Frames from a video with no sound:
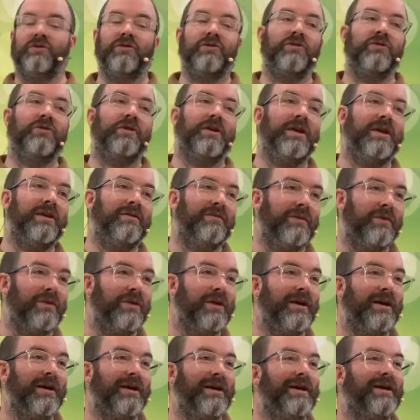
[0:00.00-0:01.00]
to do
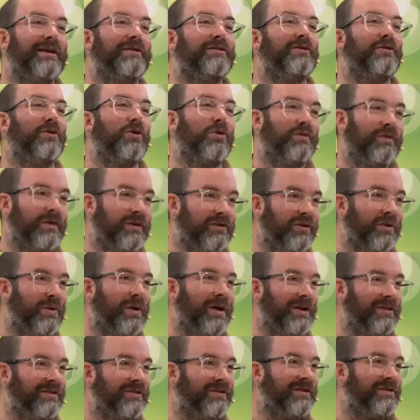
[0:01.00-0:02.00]
evil? It's an obvious
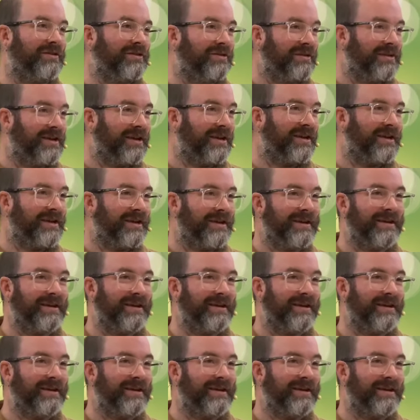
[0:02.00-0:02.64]
question, isn't it?